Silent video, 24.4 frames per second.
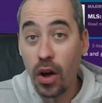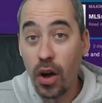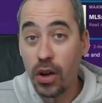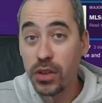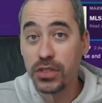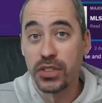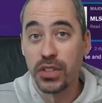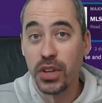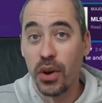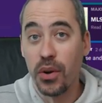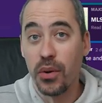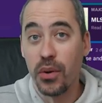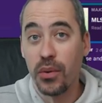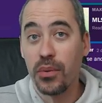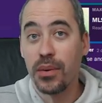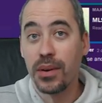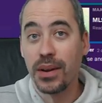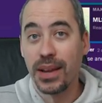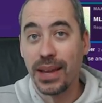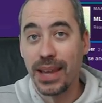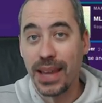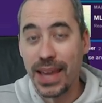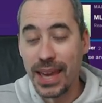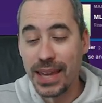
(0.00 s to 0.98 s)
also
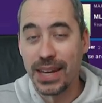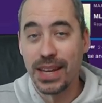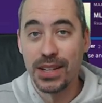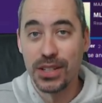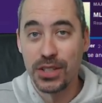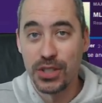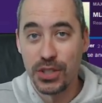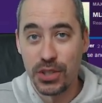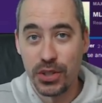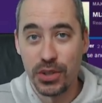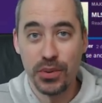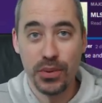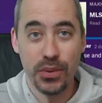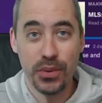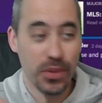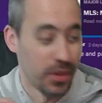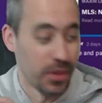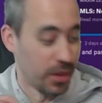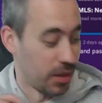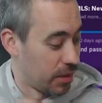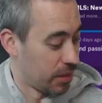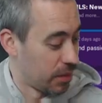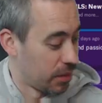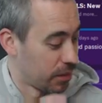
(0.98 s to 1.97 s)
getting to
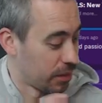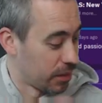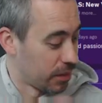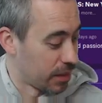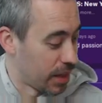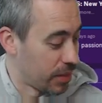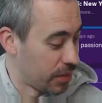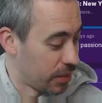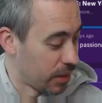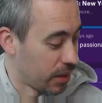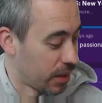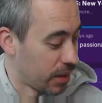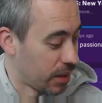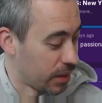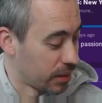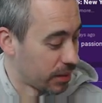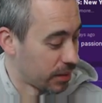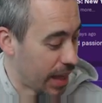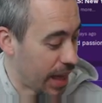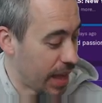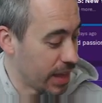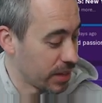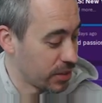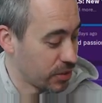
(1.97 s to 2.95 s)
the, the the
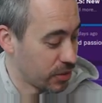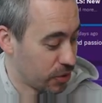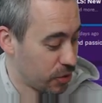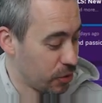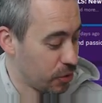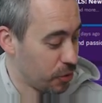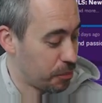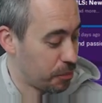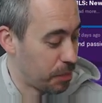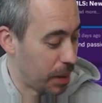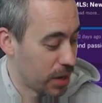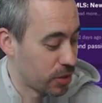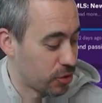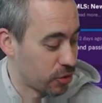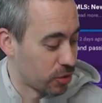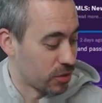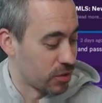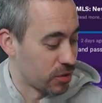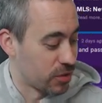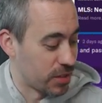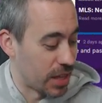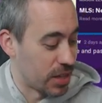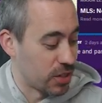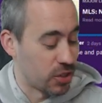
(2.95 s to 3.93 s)
last two
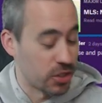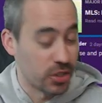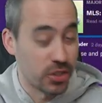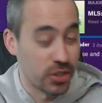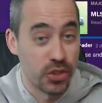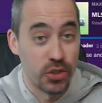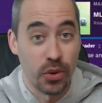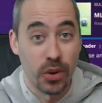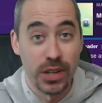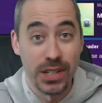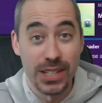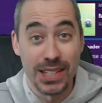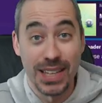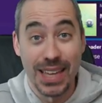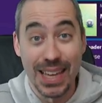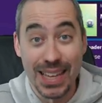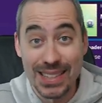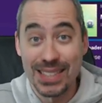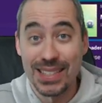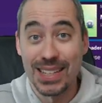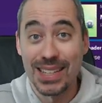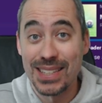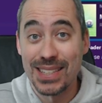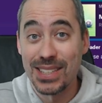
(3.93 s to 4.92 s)
patrons that just joined
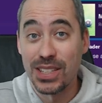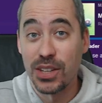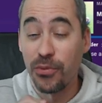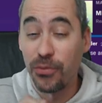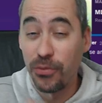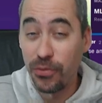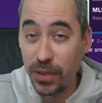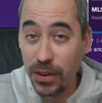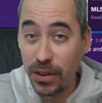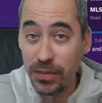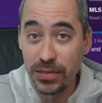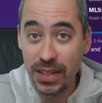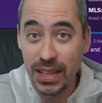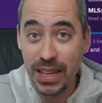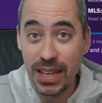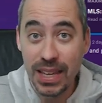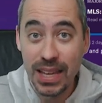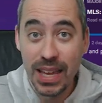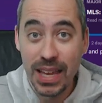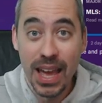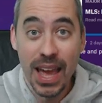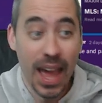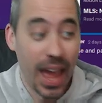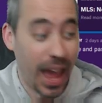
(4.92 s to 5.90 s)
gets us to
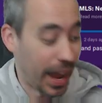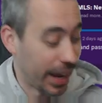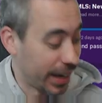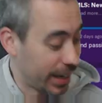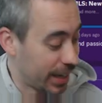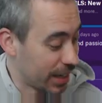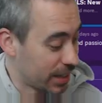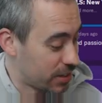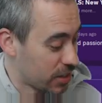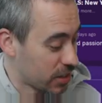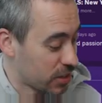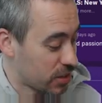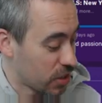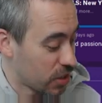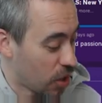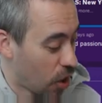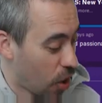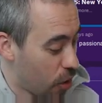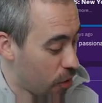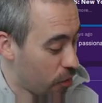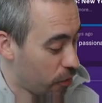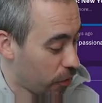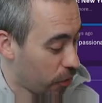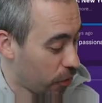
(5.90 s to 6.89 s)
50 and gets us
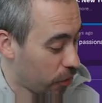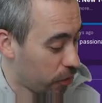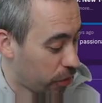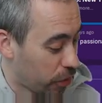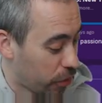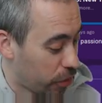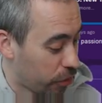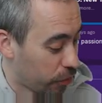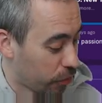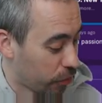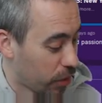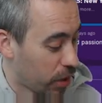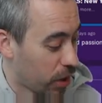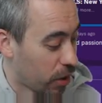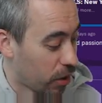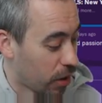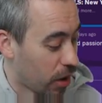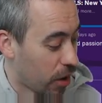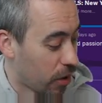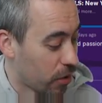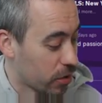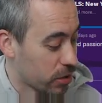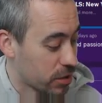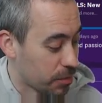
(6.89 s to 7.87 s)
over the $300
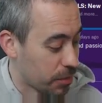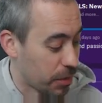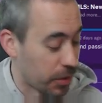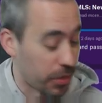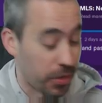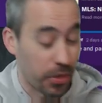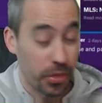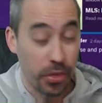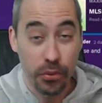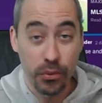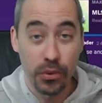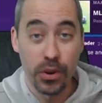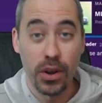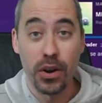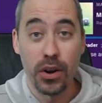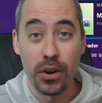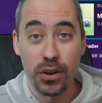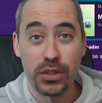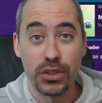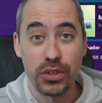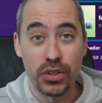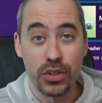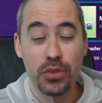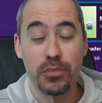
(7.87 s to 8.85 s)
a month the
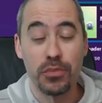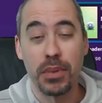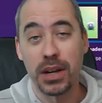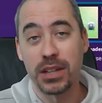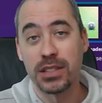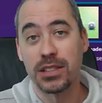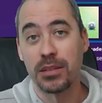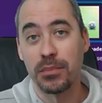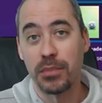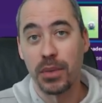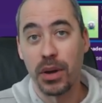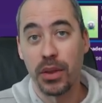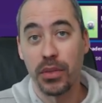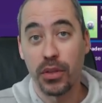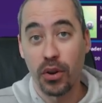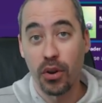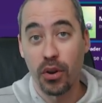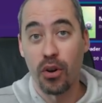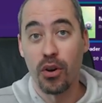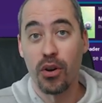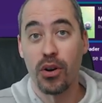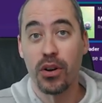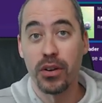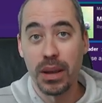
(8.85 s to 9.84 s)
302 bucks a month
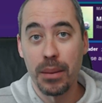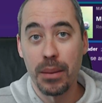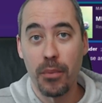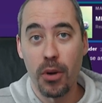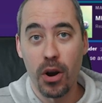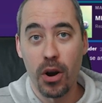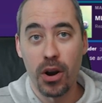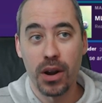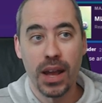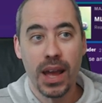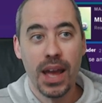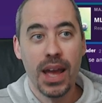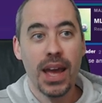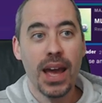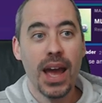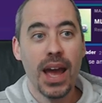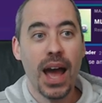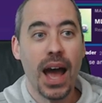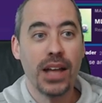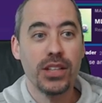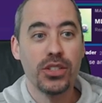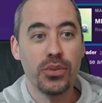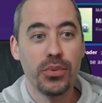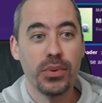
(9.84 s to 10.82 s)
currently mark
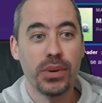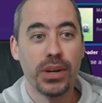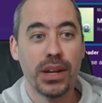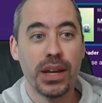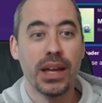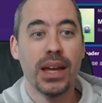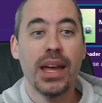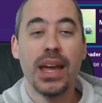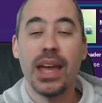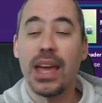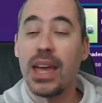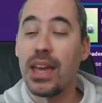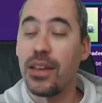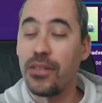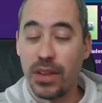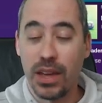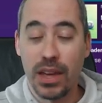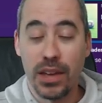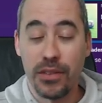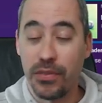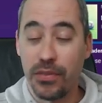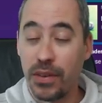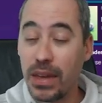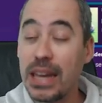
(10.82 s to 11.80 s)
i do want to if,
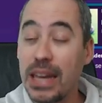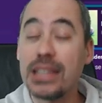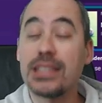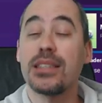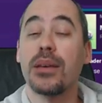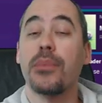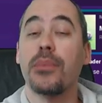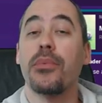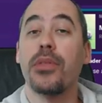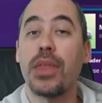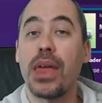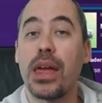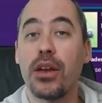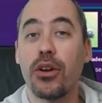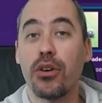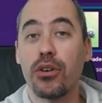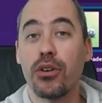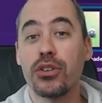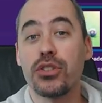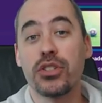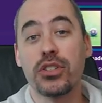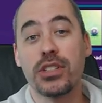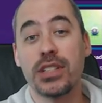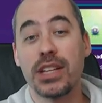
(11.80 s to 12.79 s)
if it is something that you're
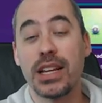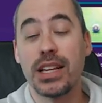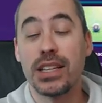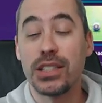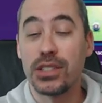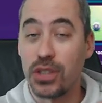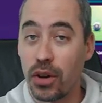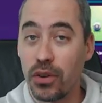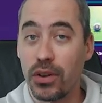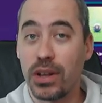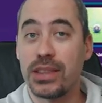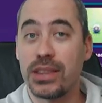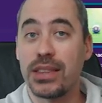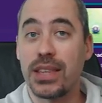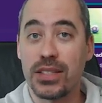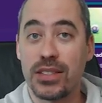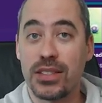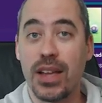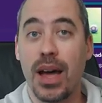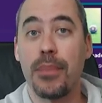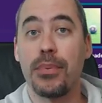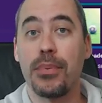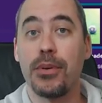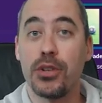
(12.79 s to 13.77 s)
interested in don't let that
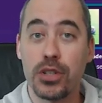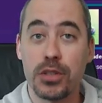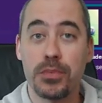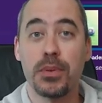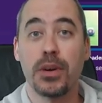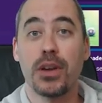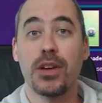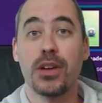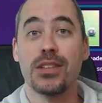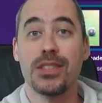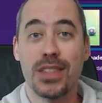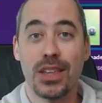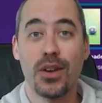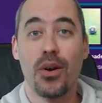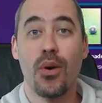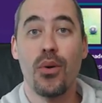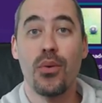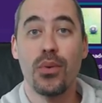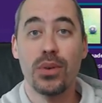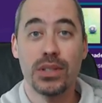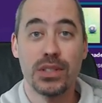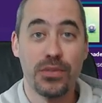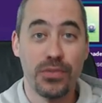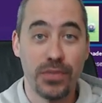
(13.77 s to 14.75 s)
stop you just because the
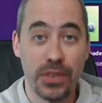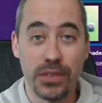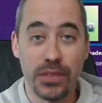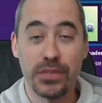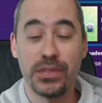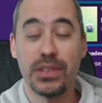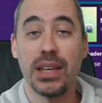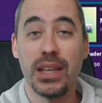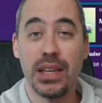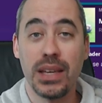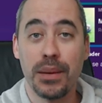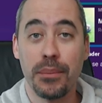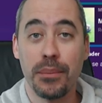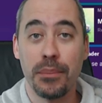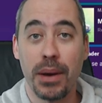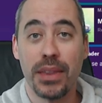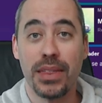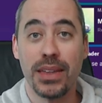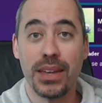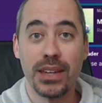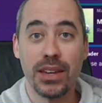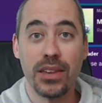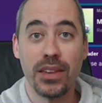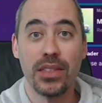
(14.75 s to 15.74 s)
goal is 50 by
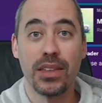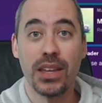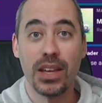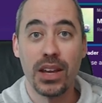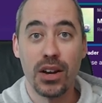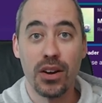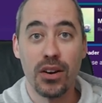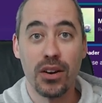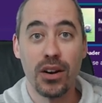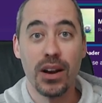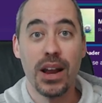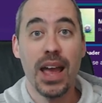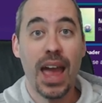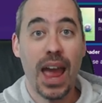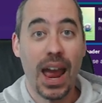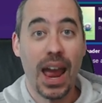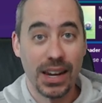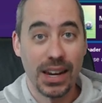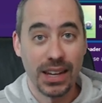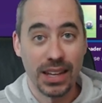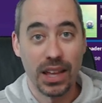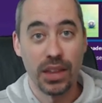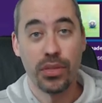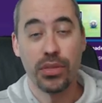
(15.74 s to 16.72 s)
the end of the year
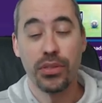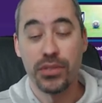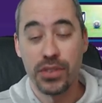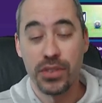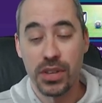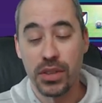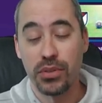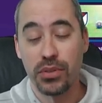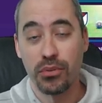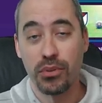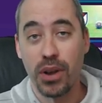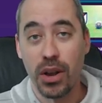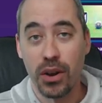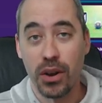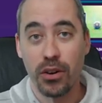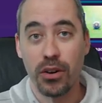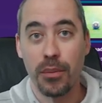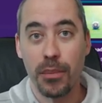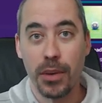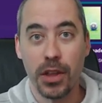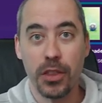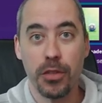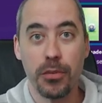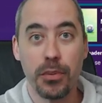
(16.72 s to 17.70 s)
and to get to 300
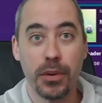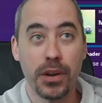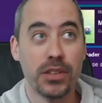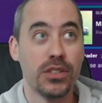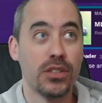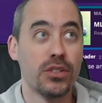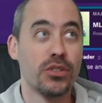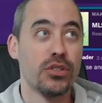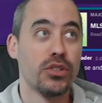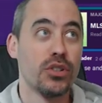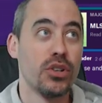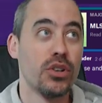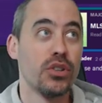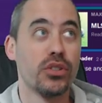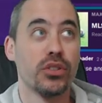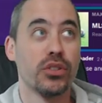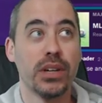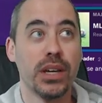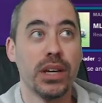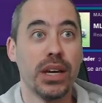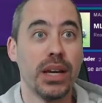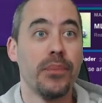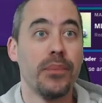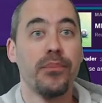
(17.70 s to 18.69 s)
a month because there's
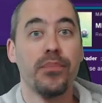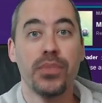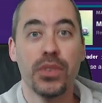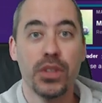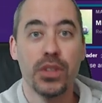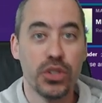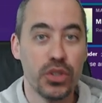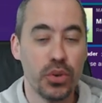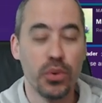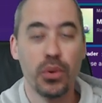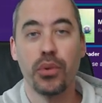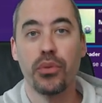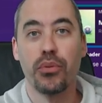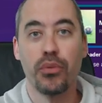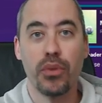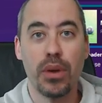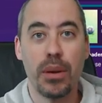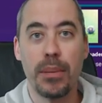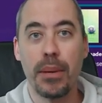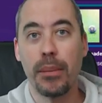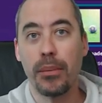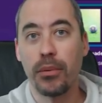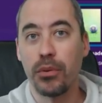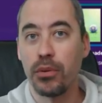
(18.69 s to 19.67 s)
usually two or three
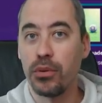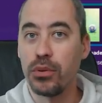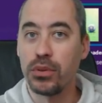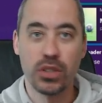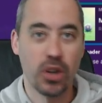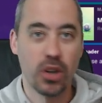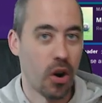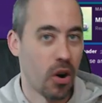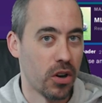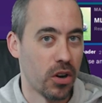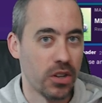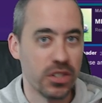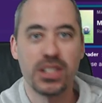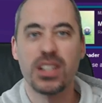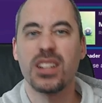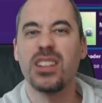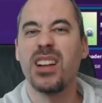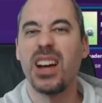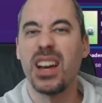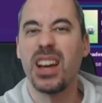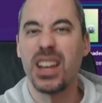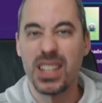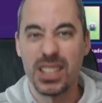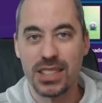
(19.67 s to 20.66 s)
people whose cards
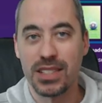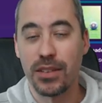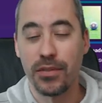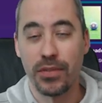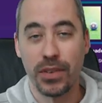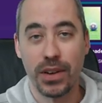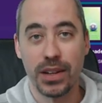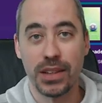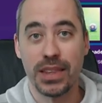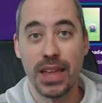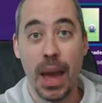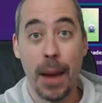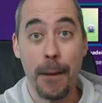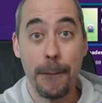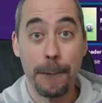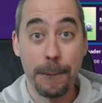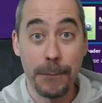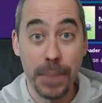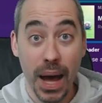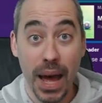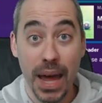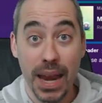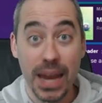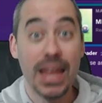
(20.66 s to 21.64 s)
decline and stuff like that
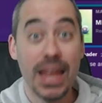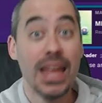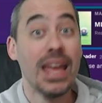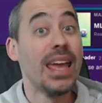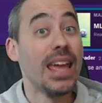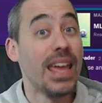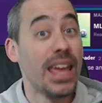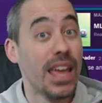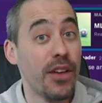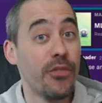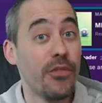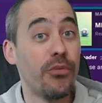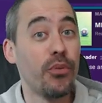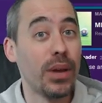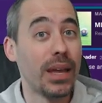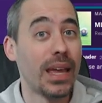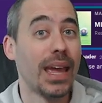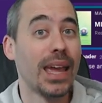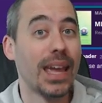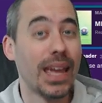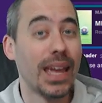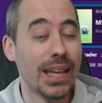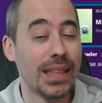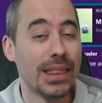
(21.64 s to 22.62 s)
but if we
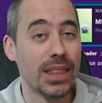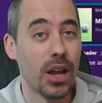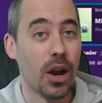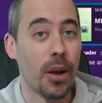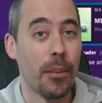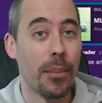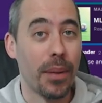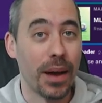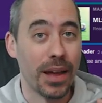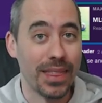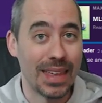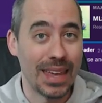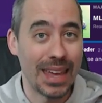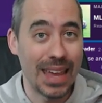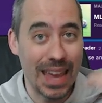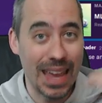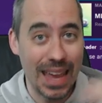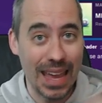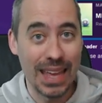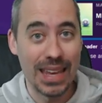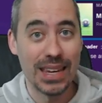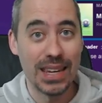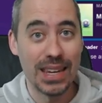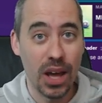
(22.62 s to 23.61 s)
can get there by the
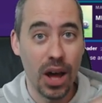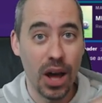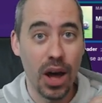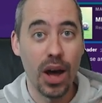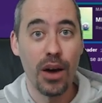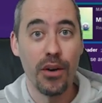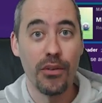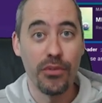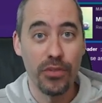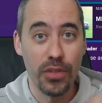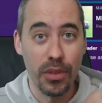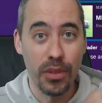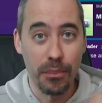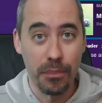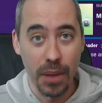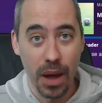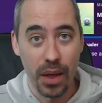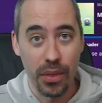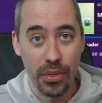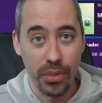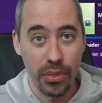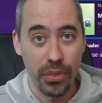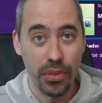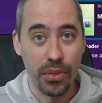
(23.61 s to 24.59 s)
end of the
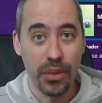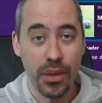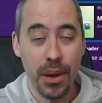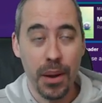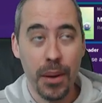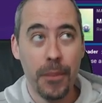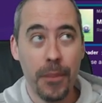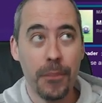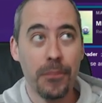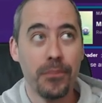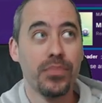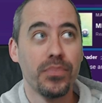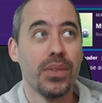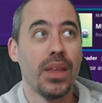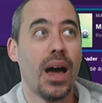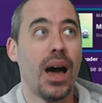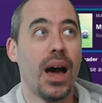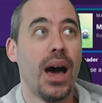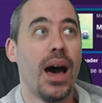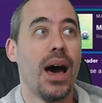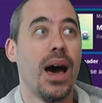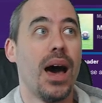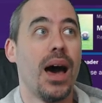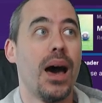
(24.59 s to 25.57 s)
month
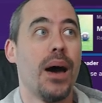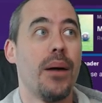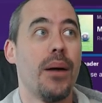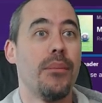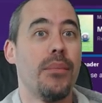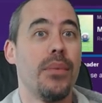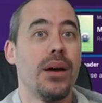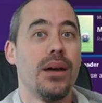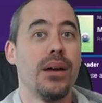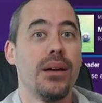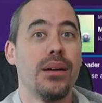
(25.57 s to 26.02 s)
um